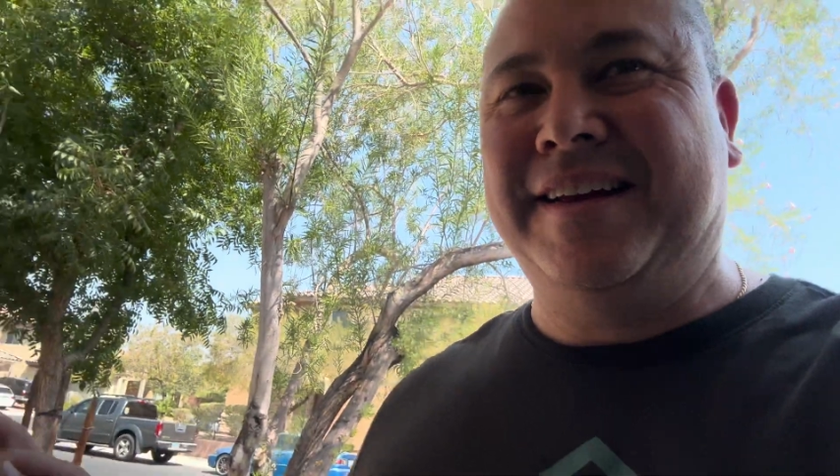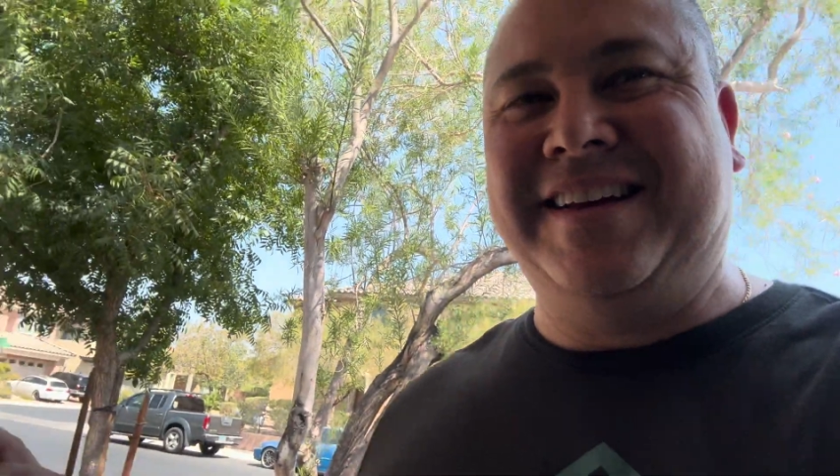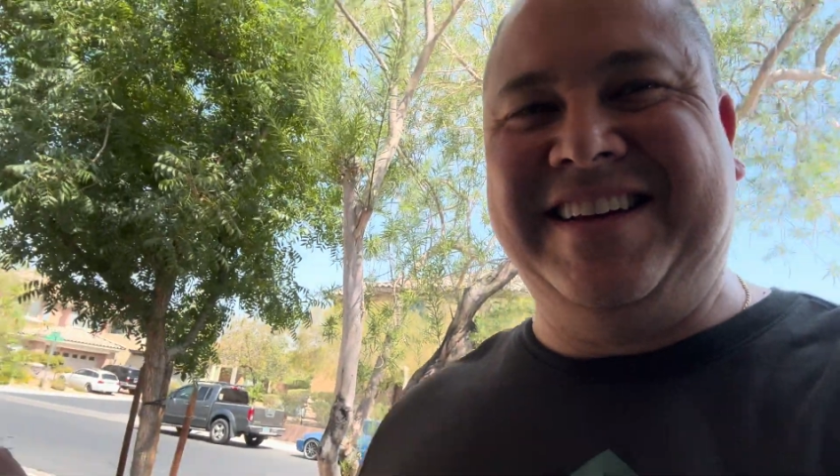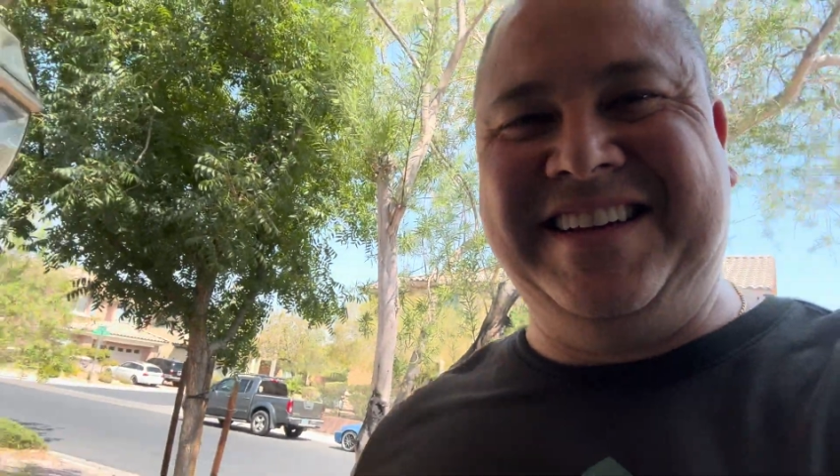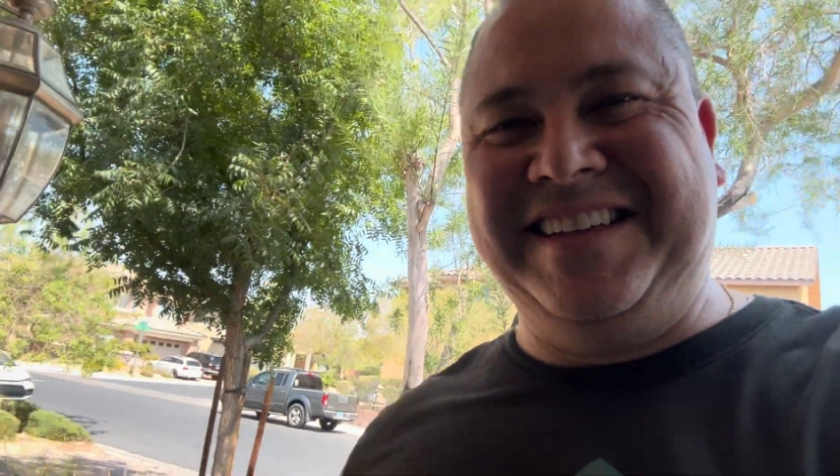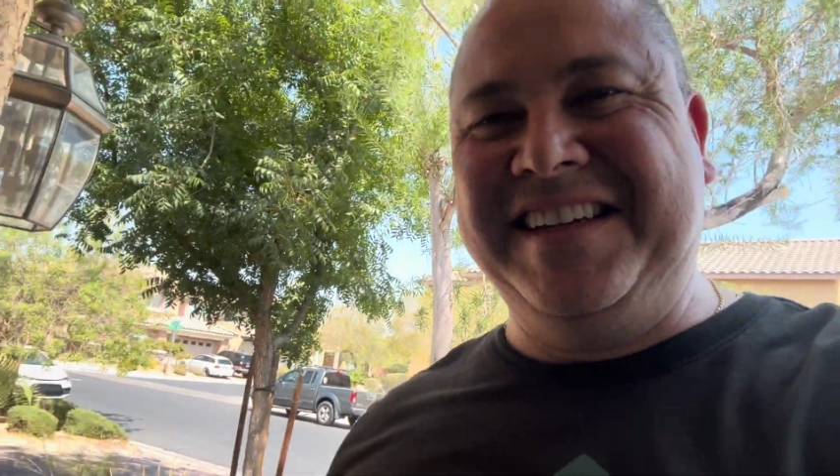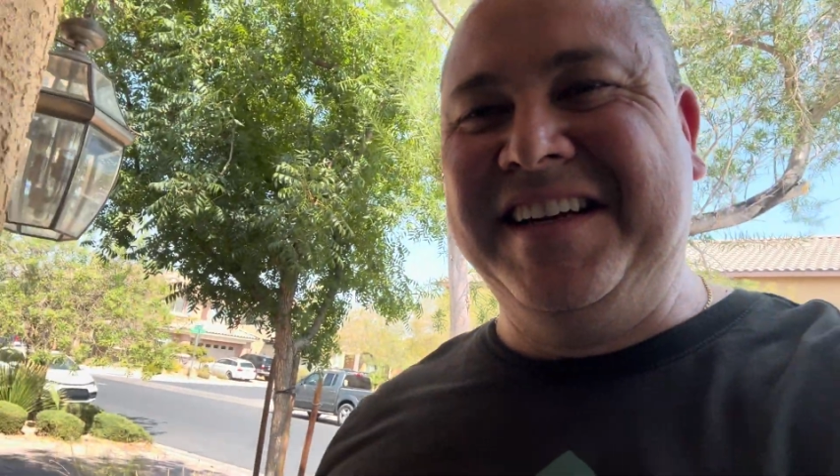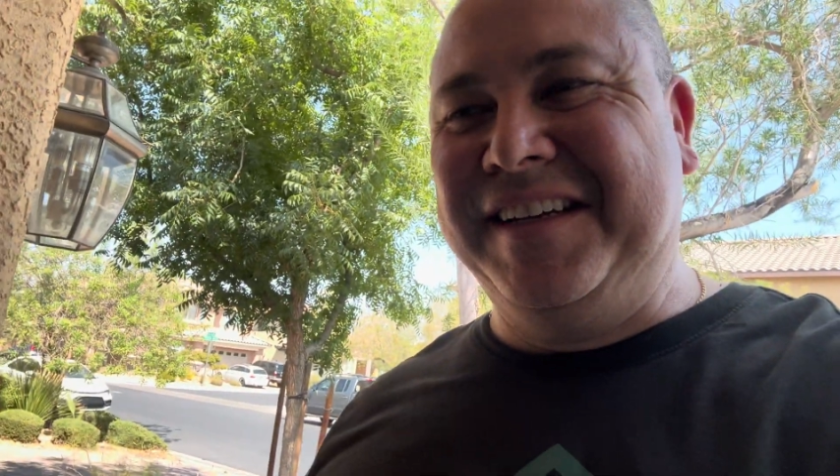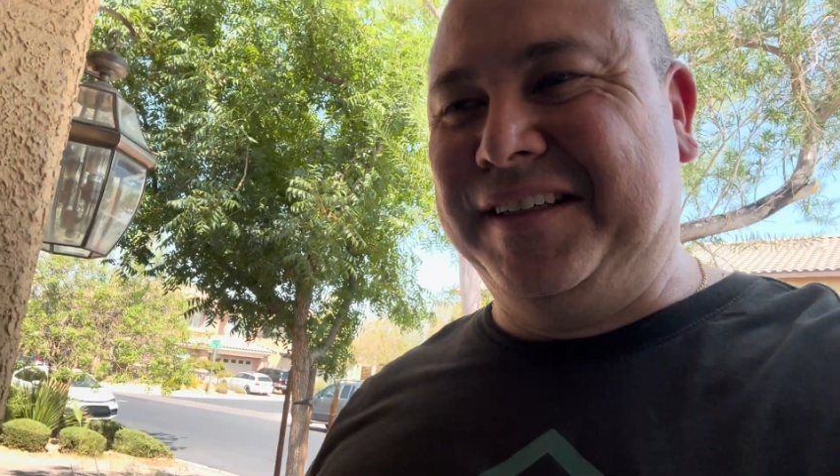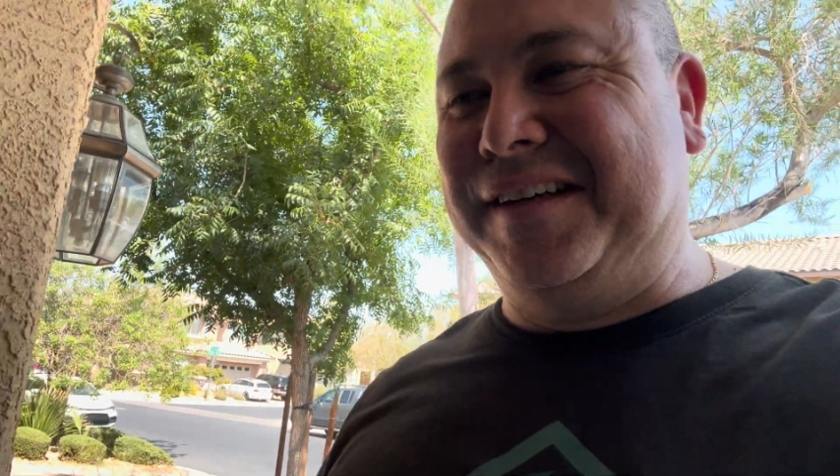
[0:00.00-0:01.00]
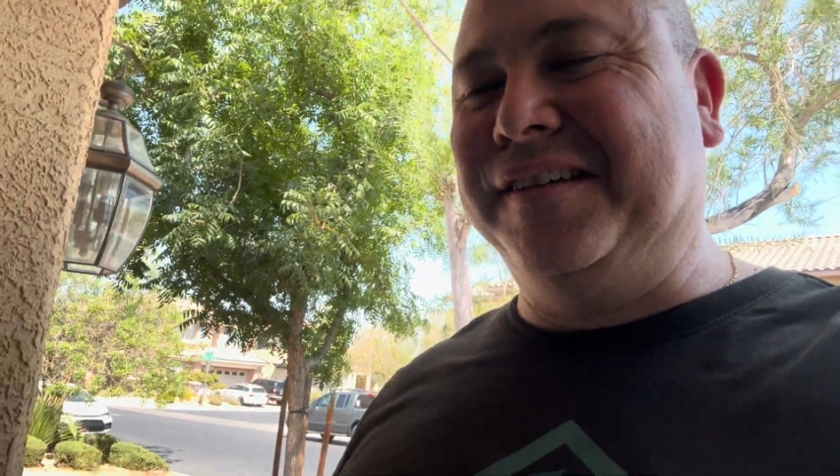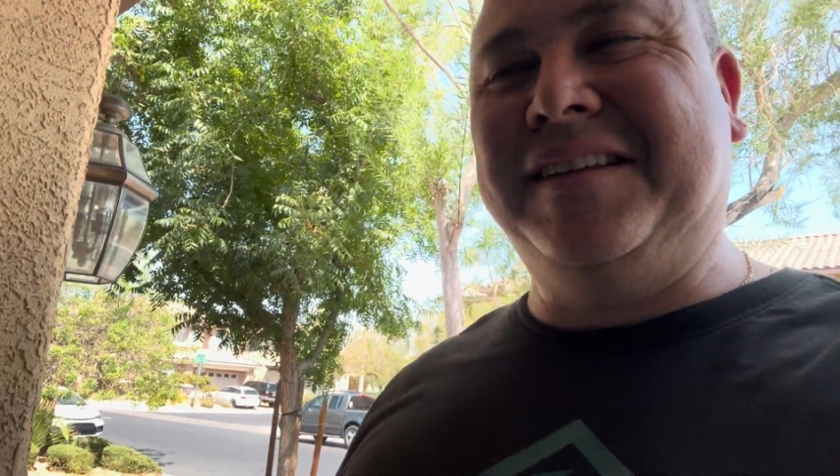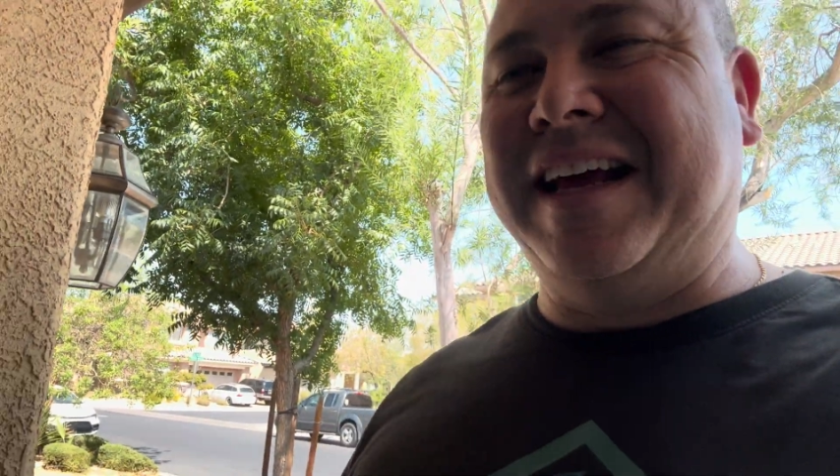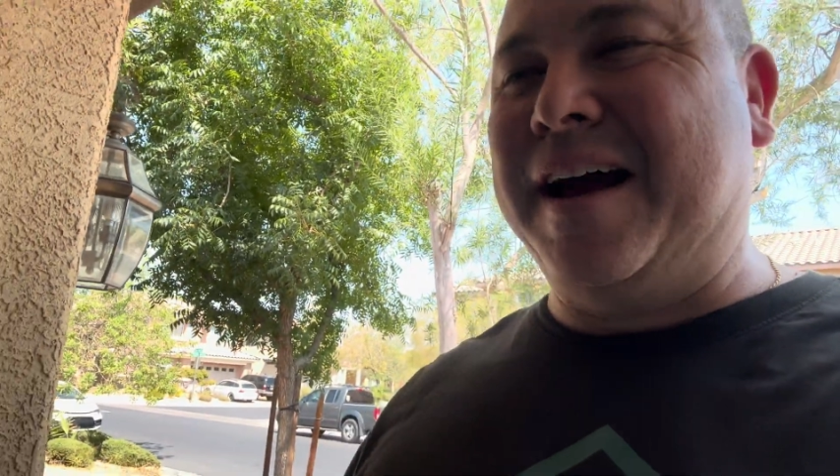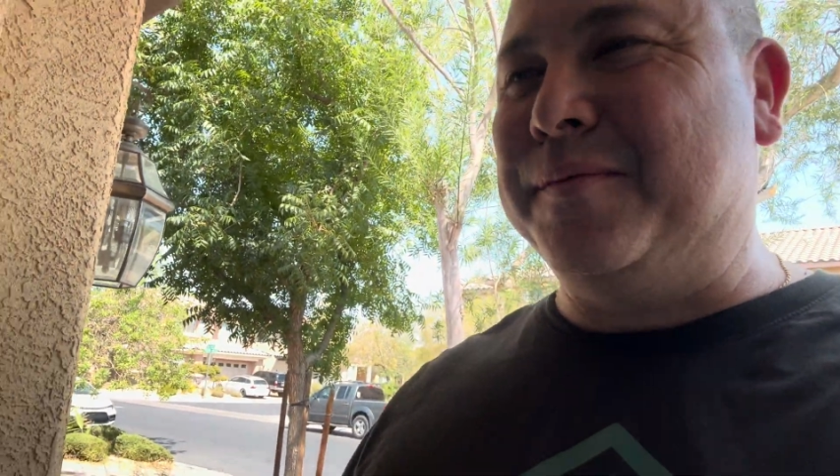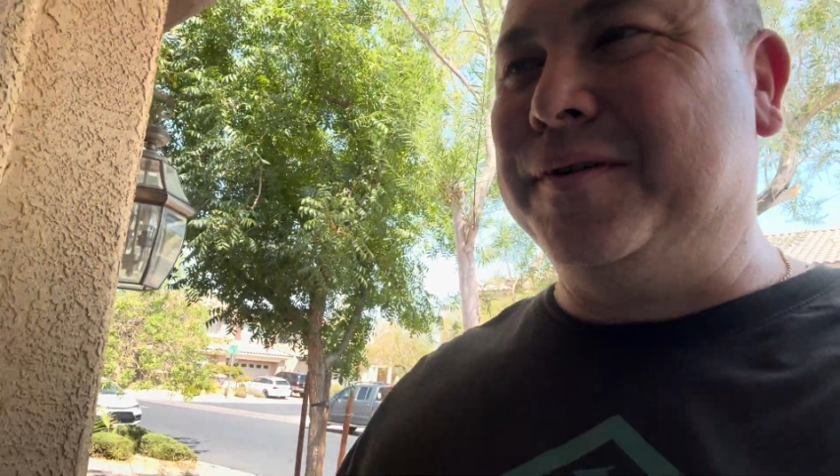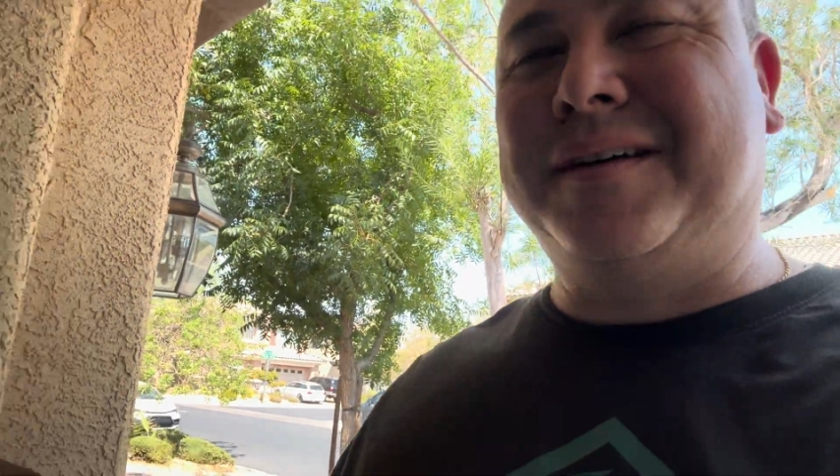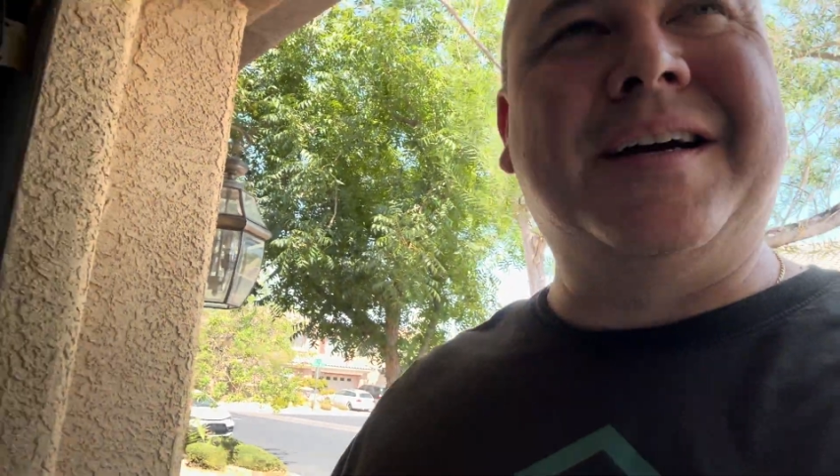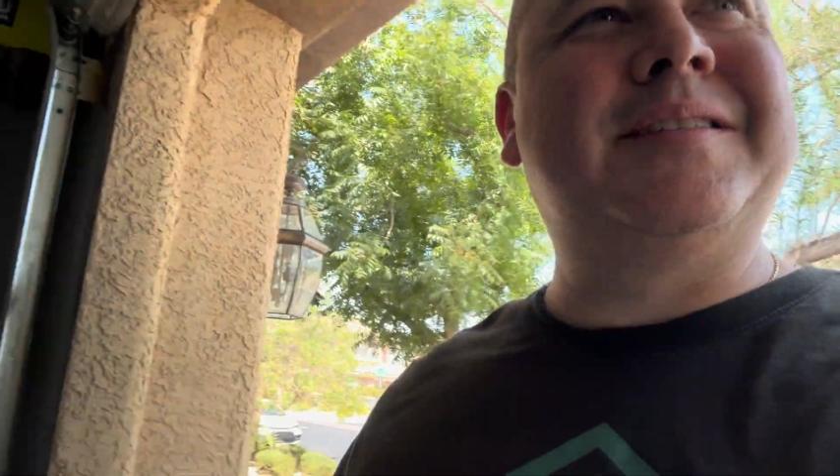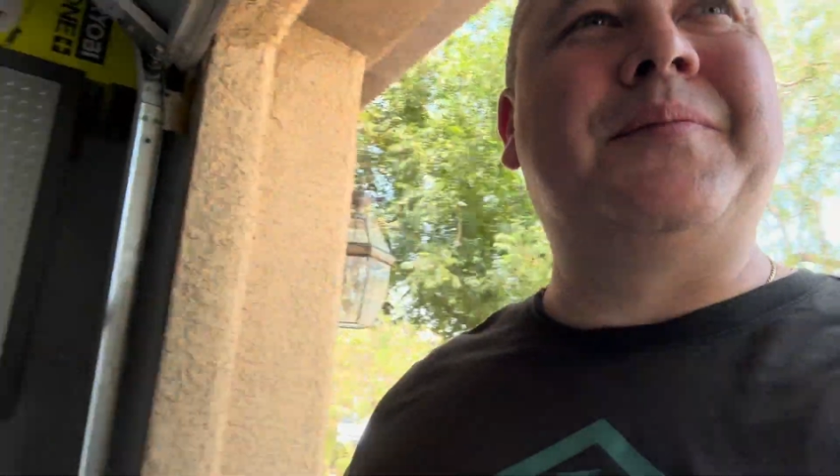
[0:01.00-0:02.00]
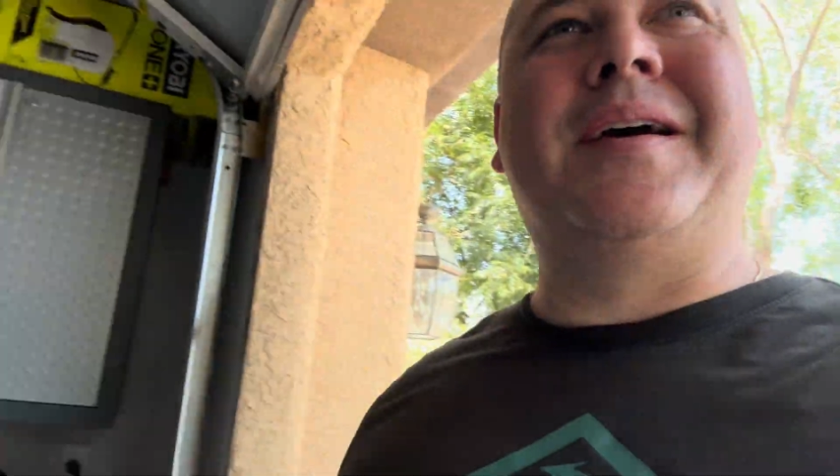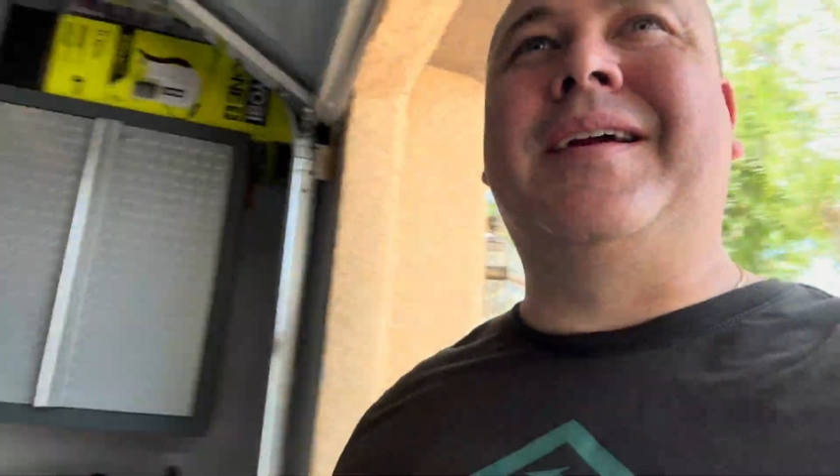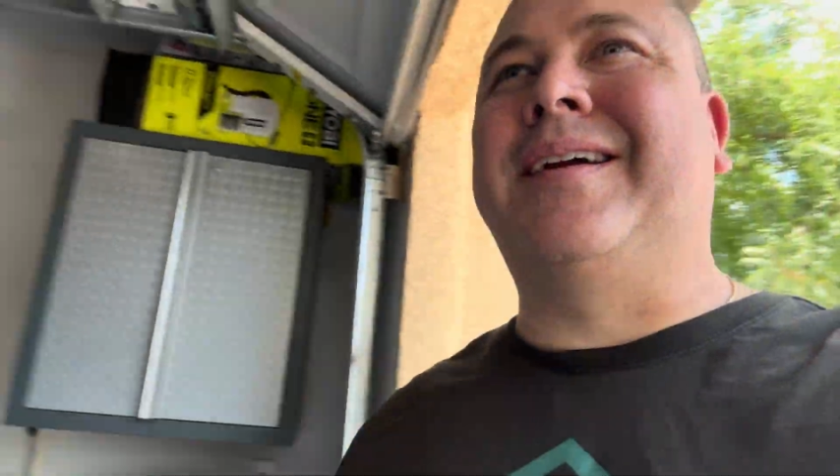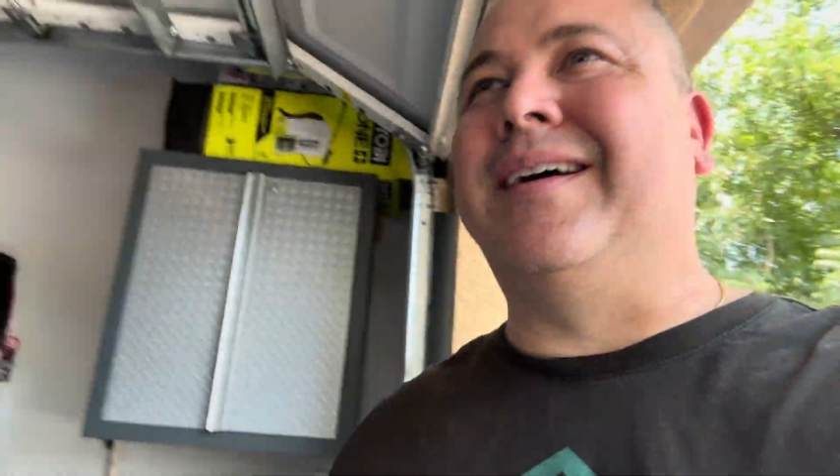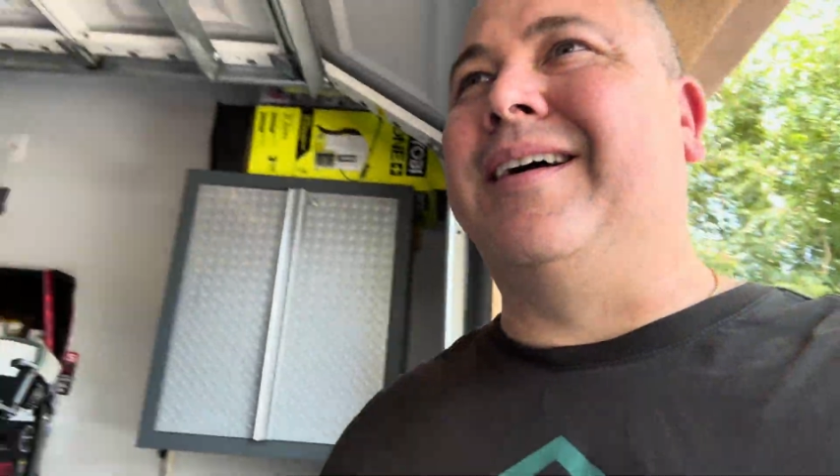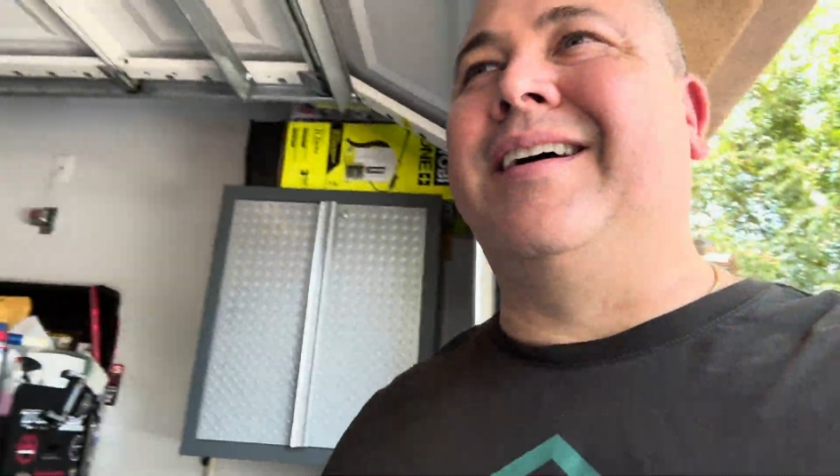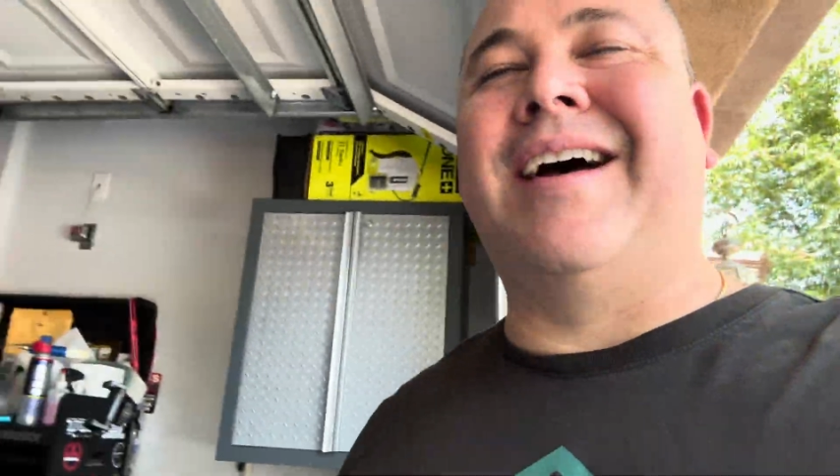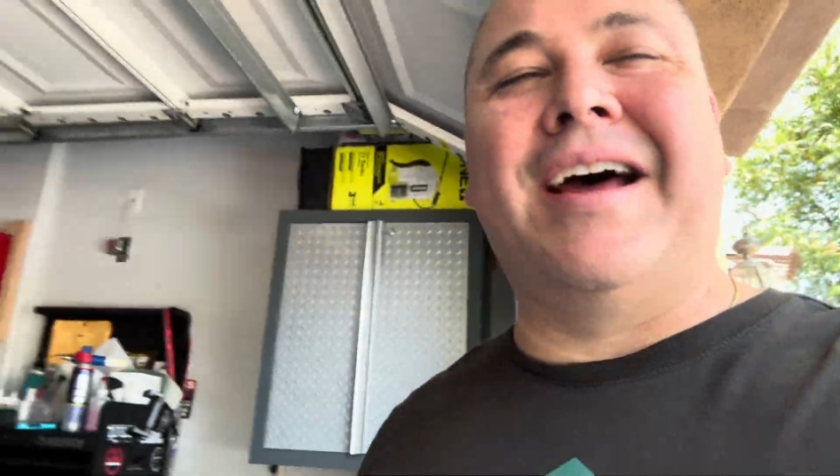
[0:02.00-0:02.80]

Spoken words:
to Labo Cosmetica,